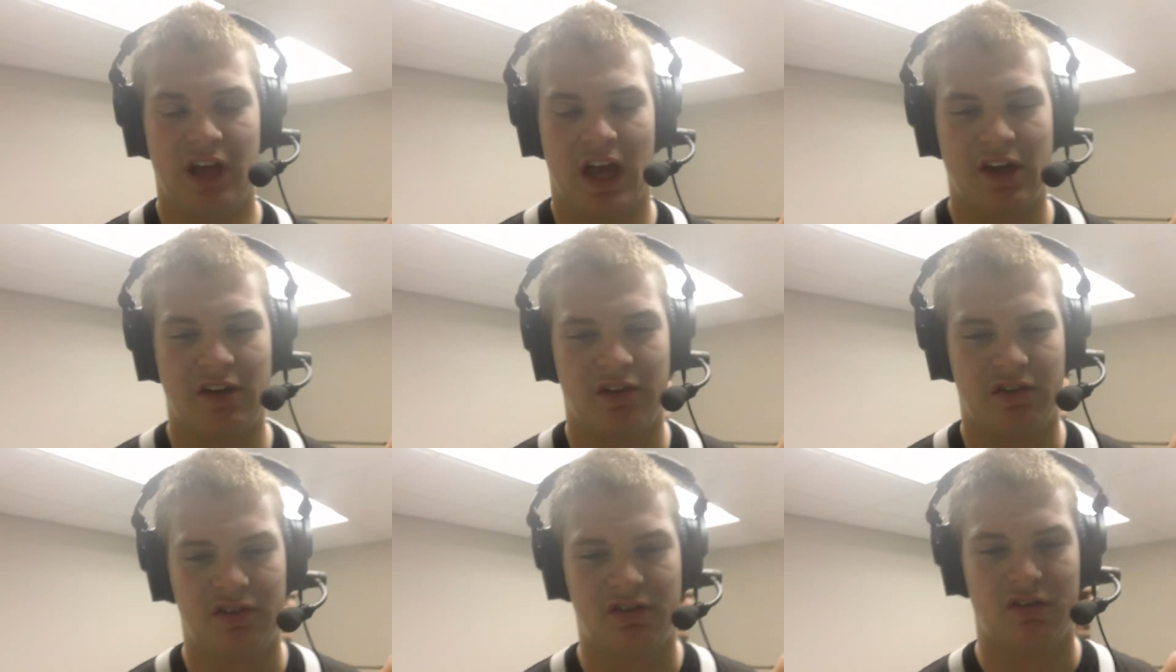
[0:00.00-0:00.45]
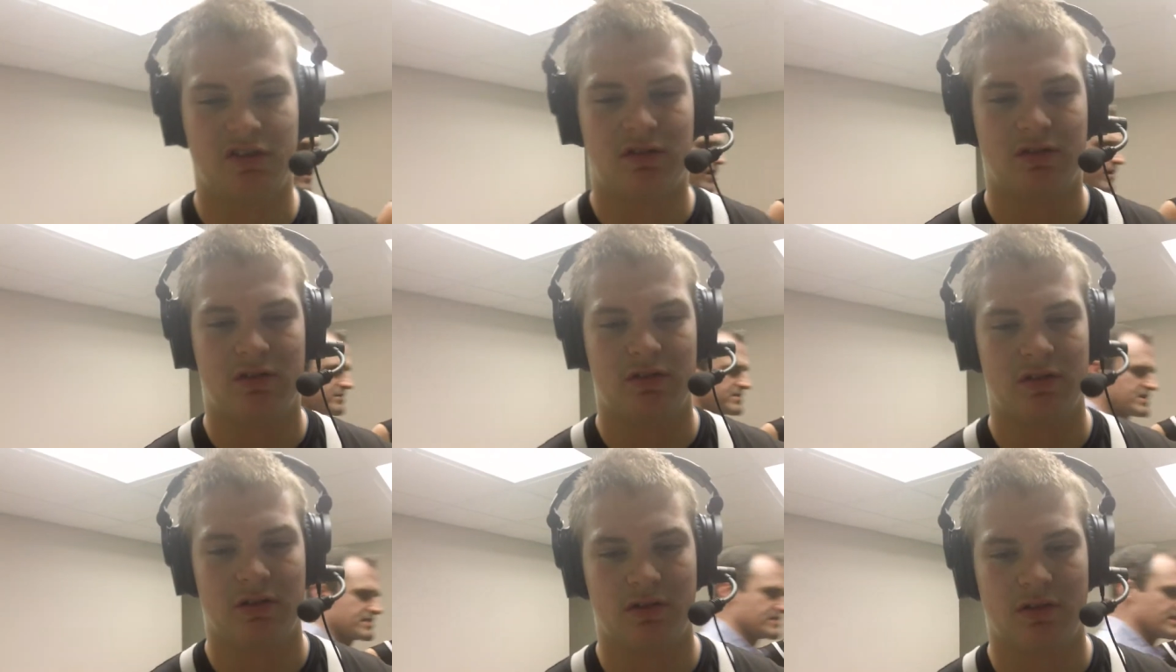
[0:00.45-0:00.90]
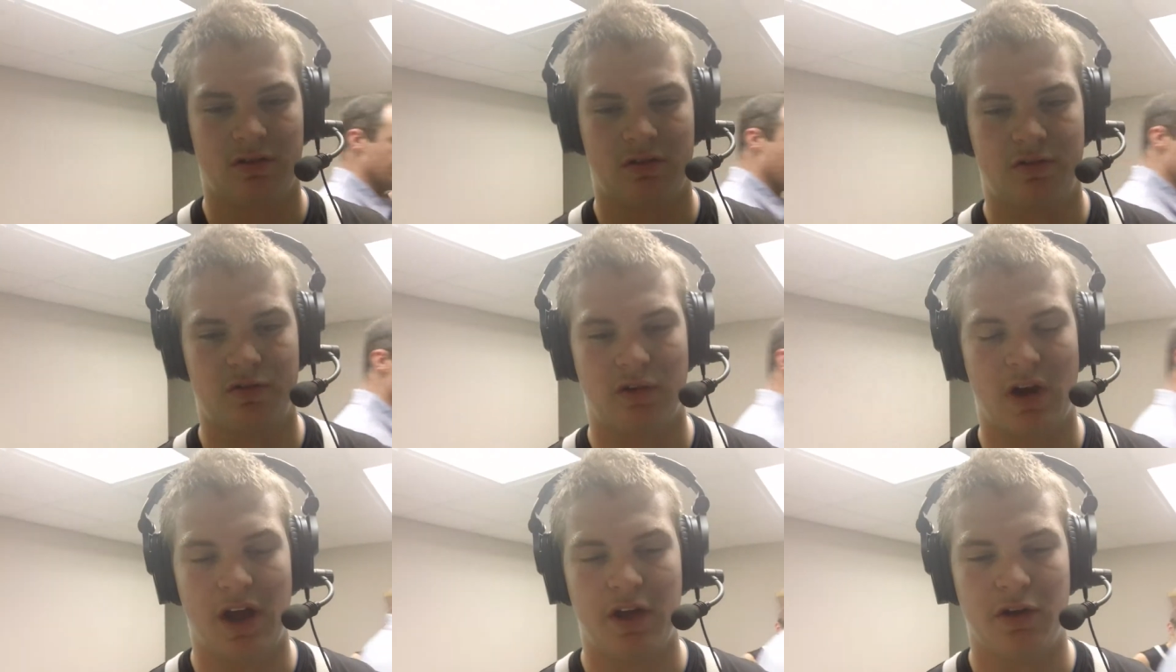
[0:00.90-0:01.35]
I just
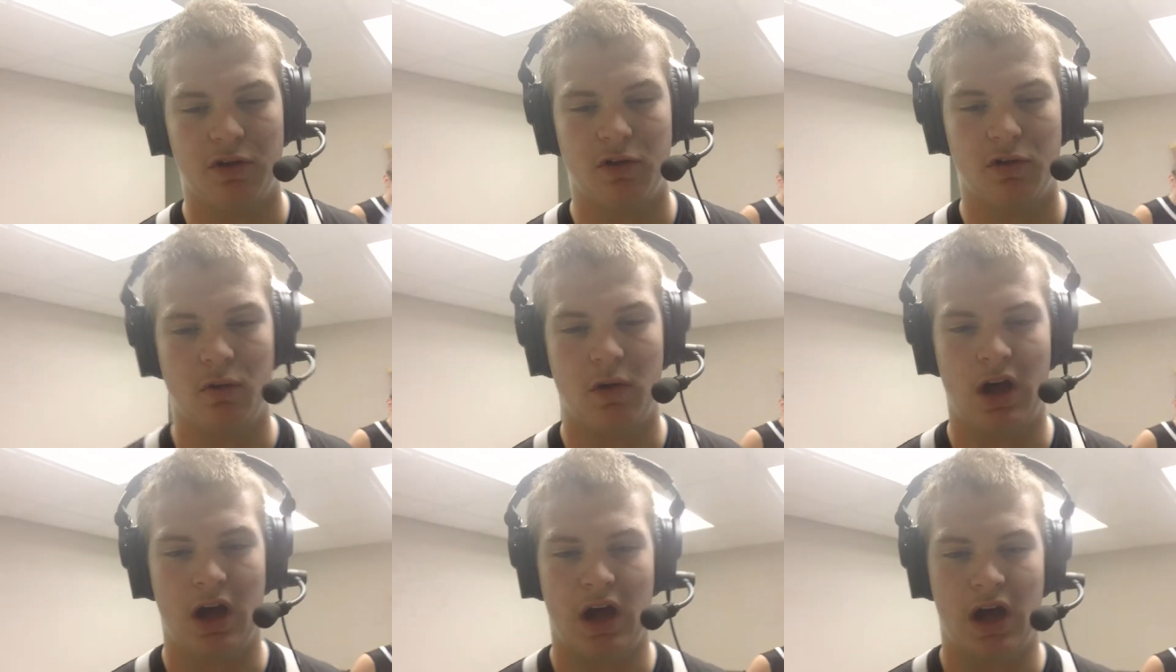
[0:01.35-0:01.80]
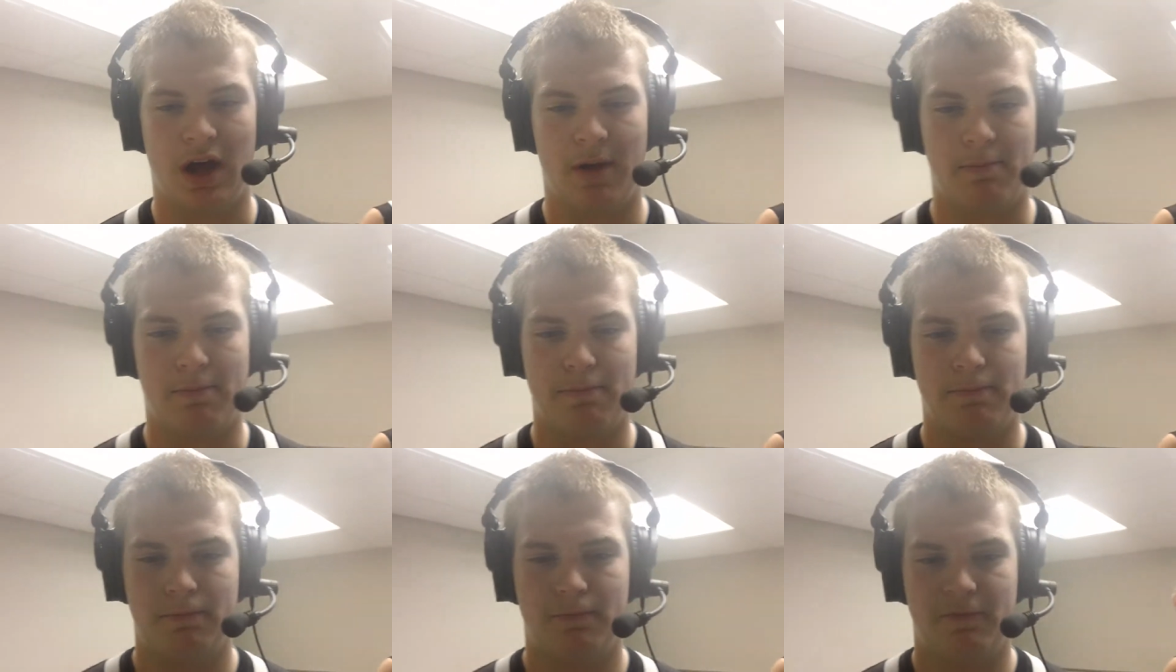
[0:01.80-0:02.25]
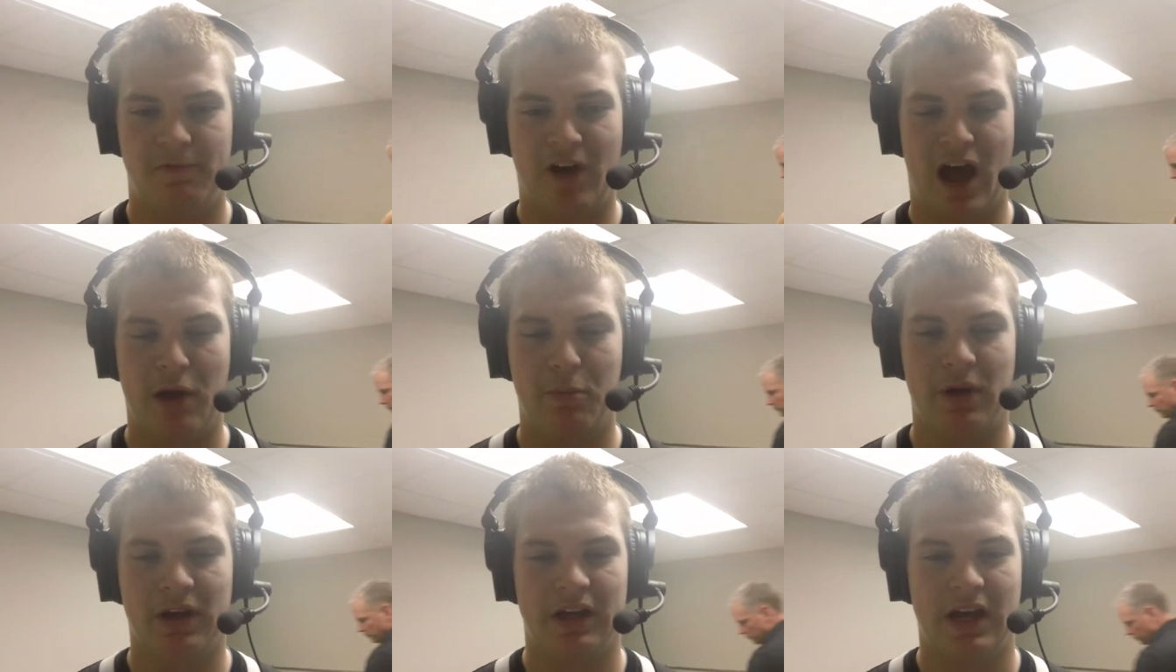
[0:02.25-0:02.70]
try to
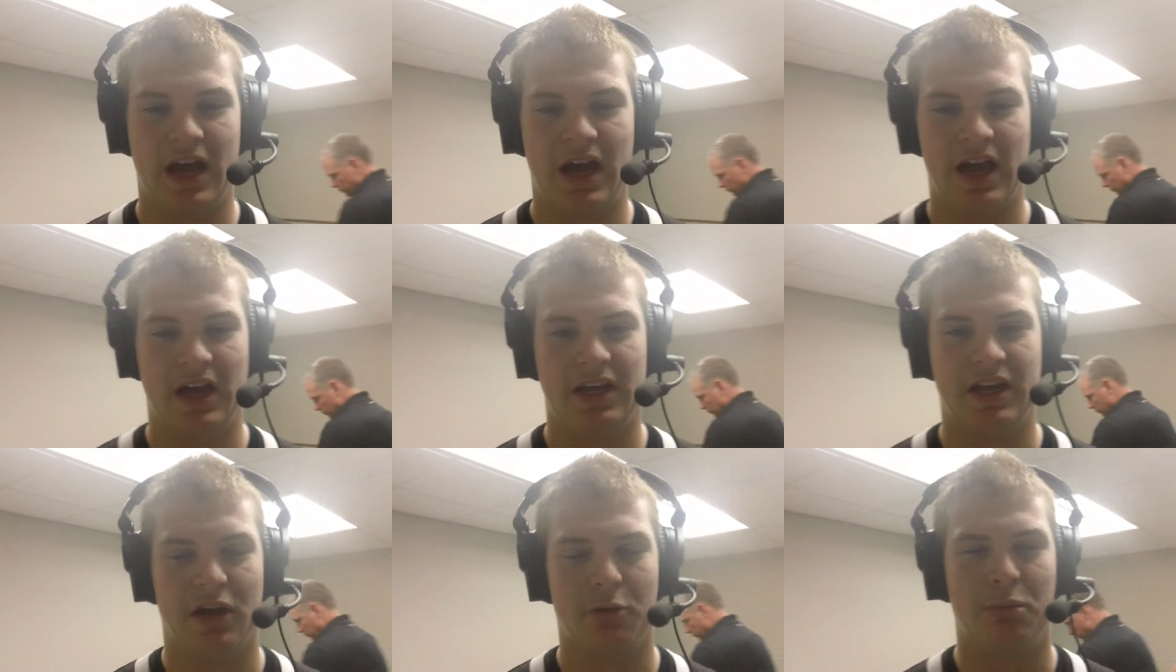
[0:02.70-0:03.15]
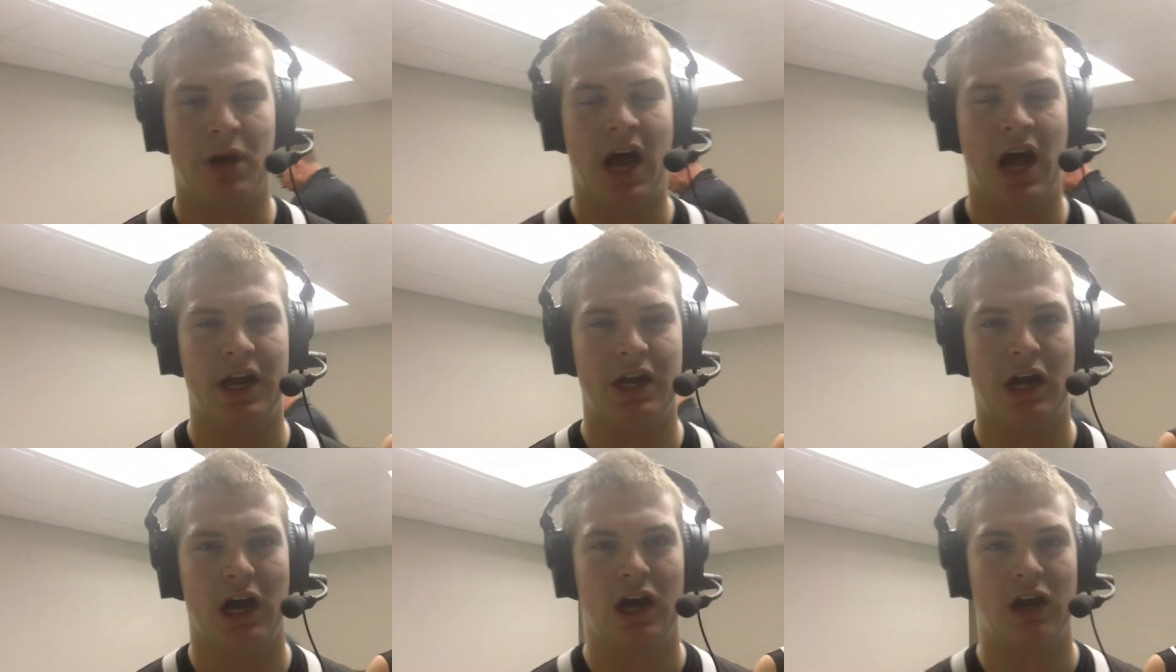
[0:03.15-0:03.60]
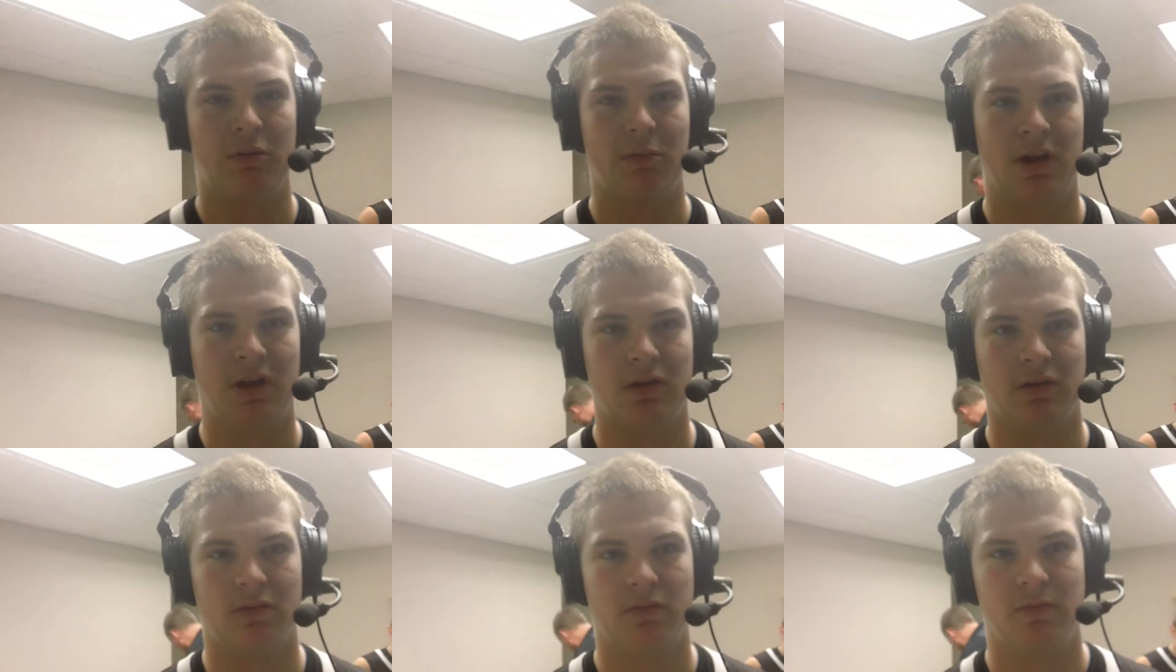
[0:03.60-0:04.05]
find my guy, get a body on
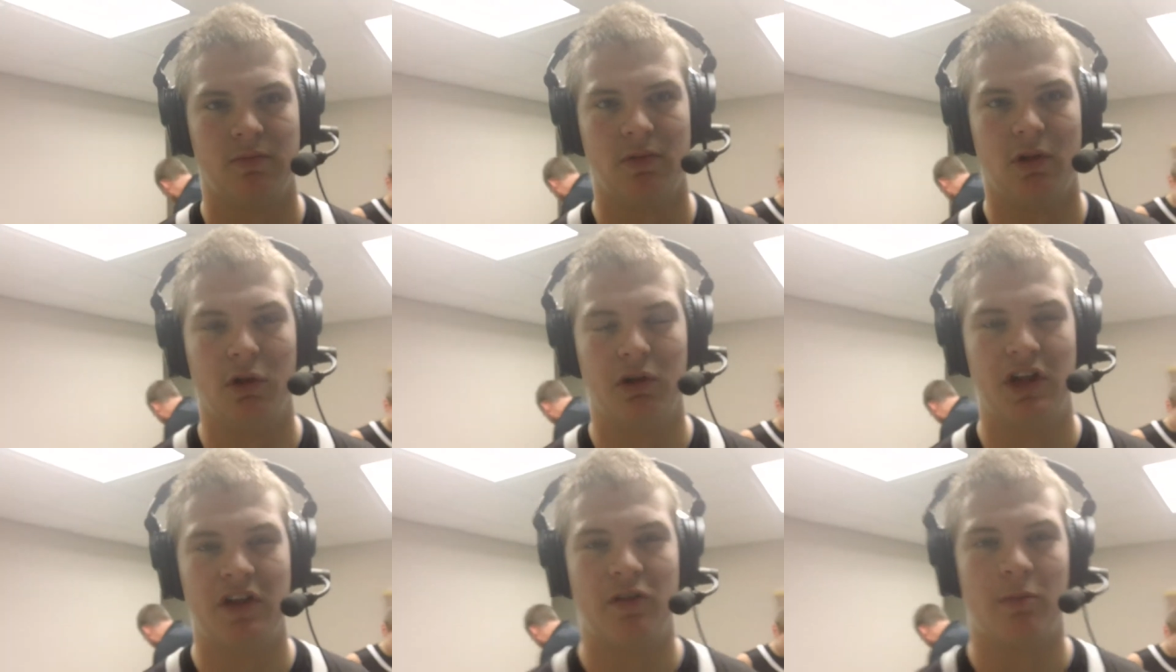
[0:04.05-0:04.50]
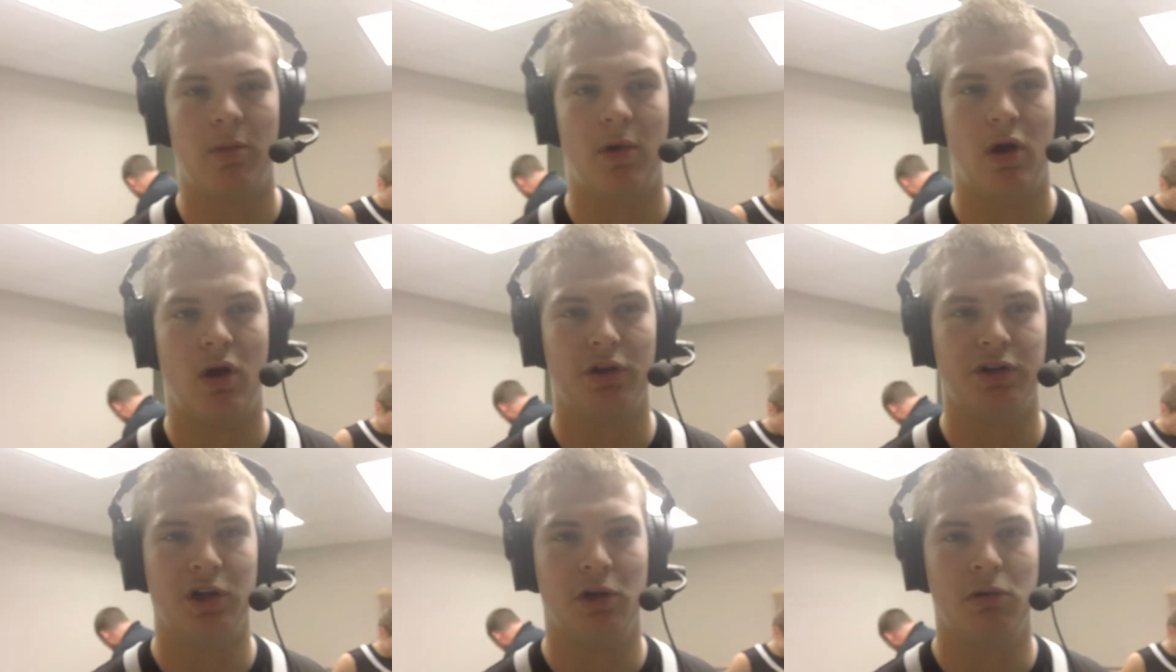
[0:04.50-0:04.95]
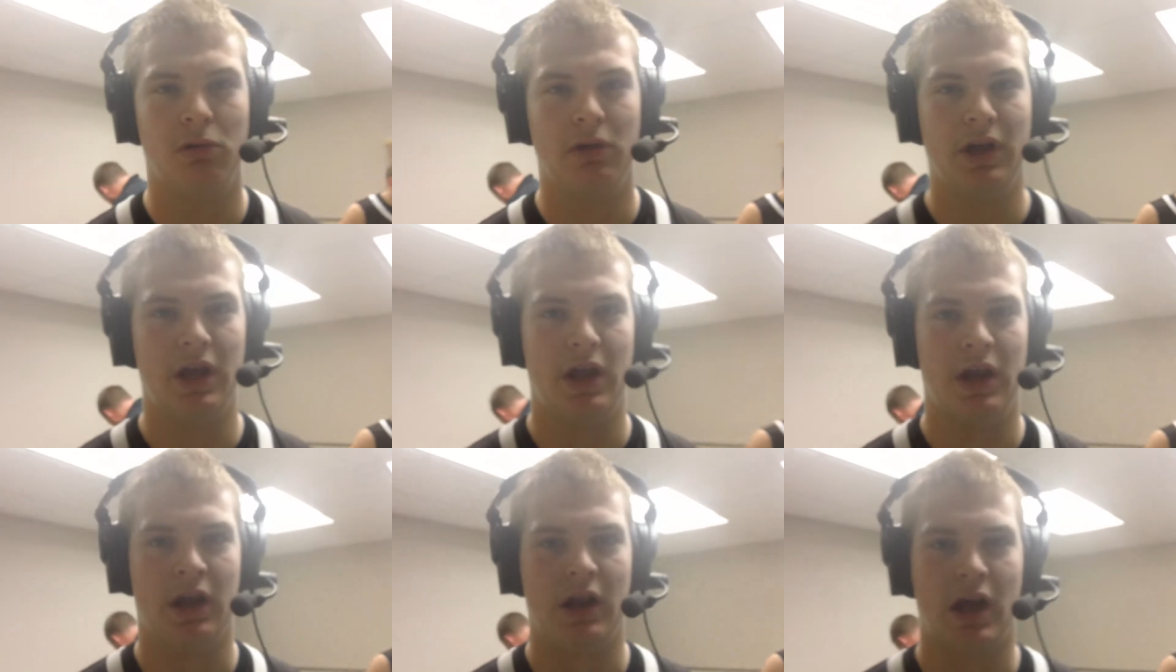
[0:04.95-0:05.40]
him, and look at the ball and go and
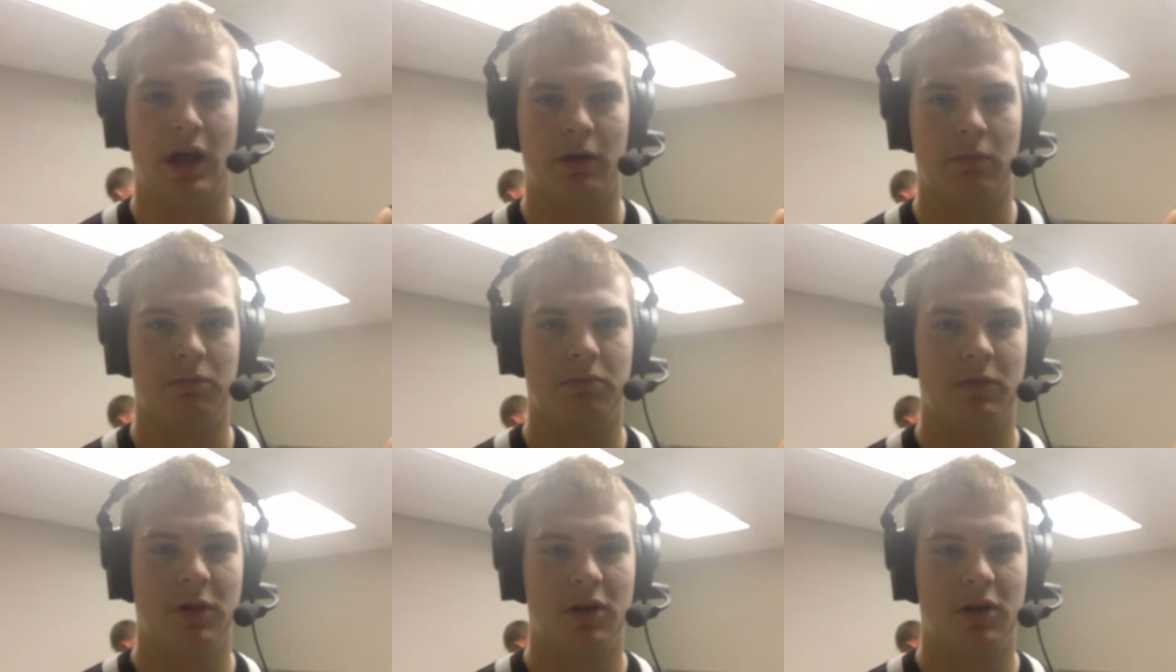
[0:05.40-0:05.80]
get it.